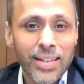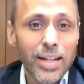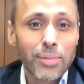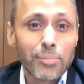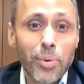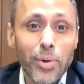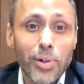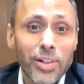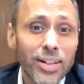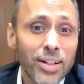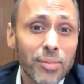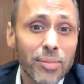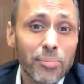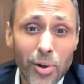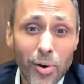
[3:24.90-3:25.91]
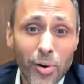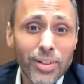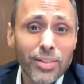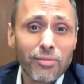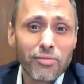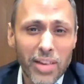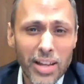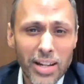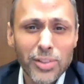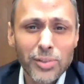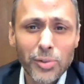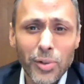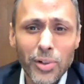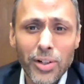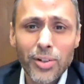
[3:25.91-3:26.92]
In particular, beyond the very
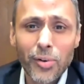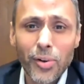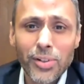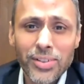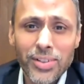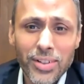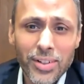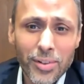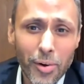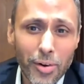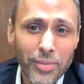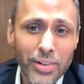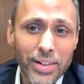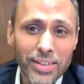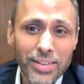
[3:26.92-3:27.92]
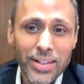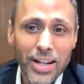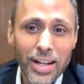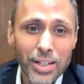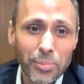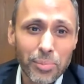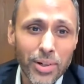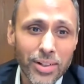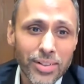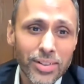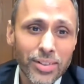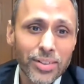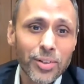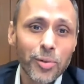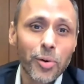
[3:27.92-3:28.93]
solid roster of industry
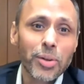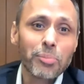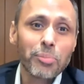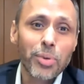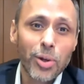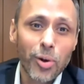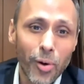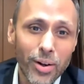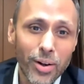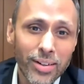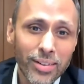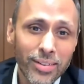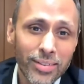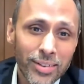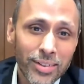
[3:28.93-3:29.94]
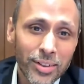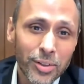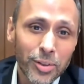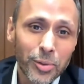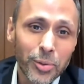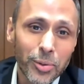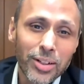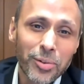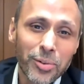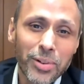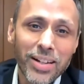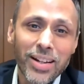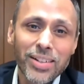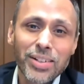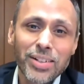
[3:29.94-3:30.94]
experts, going beyond to include
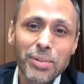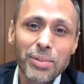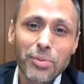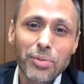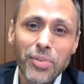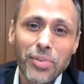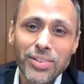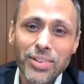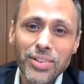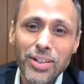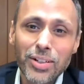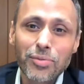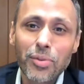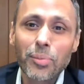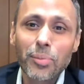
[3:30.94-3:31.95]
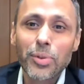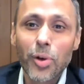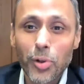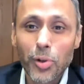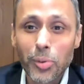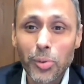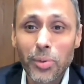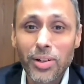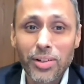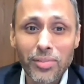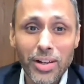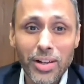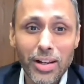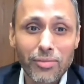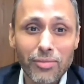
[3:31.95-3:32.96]
industry professionals from the automotive
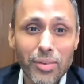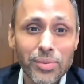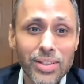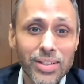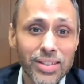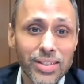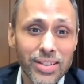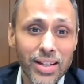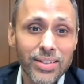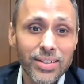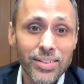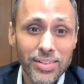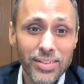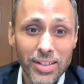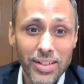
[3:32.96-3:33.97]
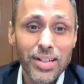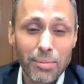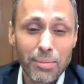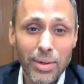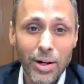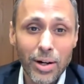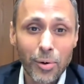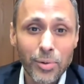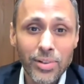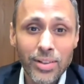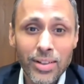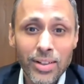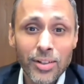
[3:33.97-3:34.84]
and FMCG sectors this time around